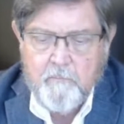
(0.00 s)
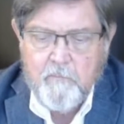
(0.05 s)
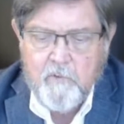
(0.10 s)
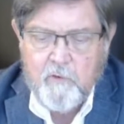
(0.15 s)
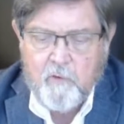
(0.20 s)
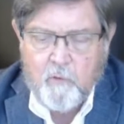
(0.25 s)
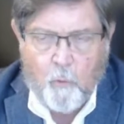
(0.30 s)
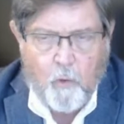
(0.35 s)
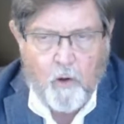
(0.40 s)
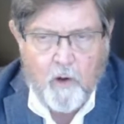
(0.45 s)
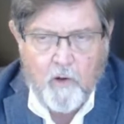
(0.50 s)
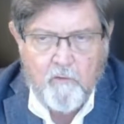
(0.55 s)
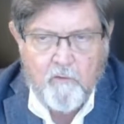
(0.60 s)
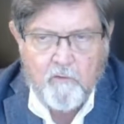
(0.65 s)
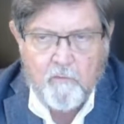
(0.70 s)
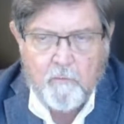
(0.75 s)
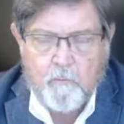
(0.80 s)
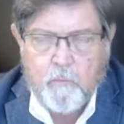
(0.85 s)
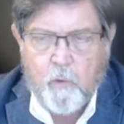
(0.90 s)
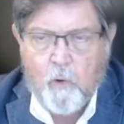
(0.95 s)
shortness
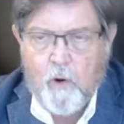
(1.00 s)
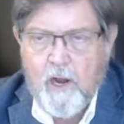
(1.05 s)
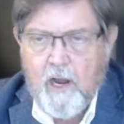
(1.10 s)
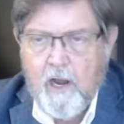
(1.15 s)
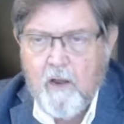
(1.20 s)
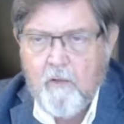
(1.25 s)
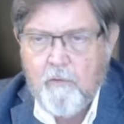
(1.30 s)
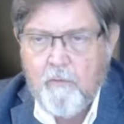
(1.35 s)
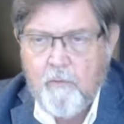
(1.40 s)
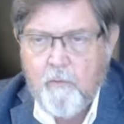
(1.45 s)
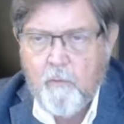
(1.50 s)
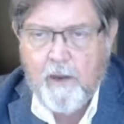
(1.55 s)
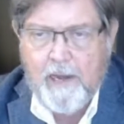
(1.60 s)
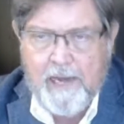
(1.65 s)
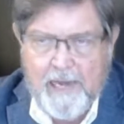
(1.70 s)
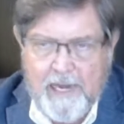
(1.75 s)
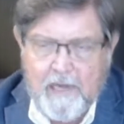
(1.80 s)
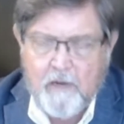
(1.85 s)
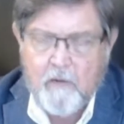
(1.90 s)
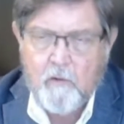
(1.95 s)
of breath,
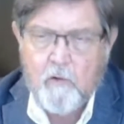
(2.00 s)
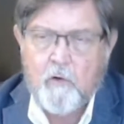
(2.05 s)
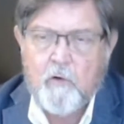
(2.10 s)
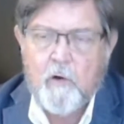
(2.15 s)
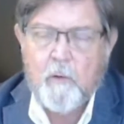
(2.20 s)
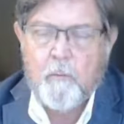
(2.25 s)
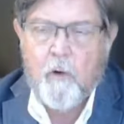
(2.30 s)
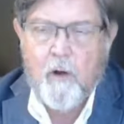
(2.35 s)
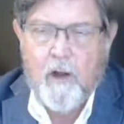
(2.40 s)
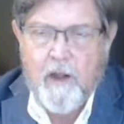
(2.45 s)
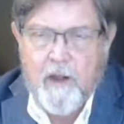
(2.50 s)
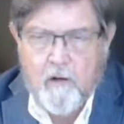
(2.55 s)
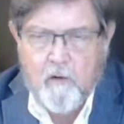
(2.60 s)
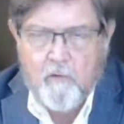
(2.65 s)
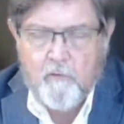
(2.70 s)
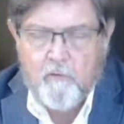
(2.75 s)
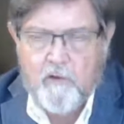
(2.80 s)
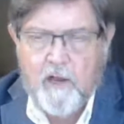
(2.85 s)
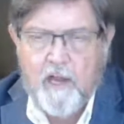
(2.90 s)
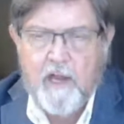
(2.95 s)
hand tremor,
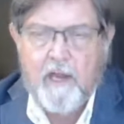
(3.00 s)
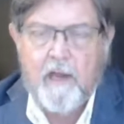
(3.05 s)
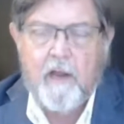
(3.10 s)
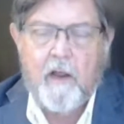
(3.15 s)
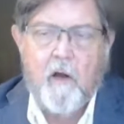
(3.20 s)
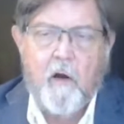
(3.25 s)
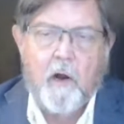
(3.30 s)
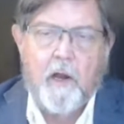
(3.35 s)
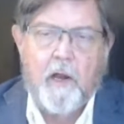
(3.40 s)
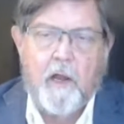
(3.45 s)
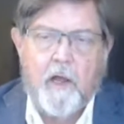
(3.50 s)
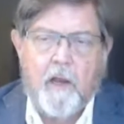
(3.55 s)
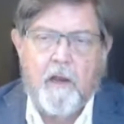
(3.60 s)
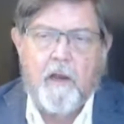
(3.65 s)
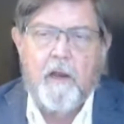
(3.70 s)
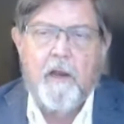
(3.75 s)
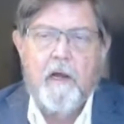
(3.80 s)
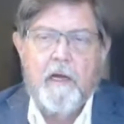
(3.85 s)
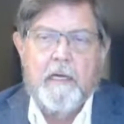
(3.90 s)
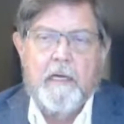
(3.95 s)
hair standing on
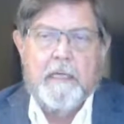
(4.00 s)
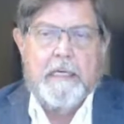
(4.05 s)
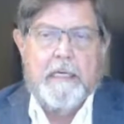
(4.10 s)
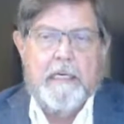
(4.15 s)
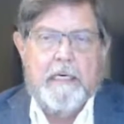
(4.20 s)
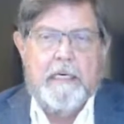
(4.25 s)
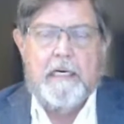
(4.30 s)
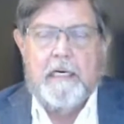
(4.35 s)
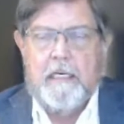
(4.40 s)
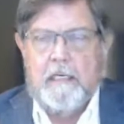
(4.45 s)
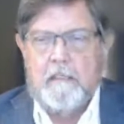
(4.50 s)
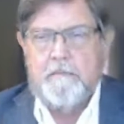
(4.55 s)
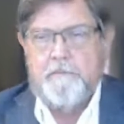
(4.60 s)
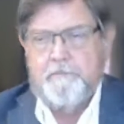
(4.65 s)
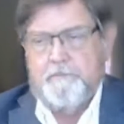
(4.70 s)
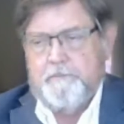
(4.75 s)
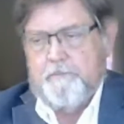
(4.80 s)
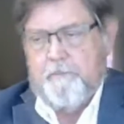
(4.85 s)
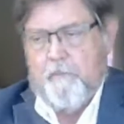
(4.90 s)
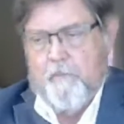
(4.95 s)
end,
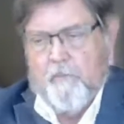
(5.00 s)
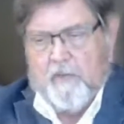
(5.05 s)
um,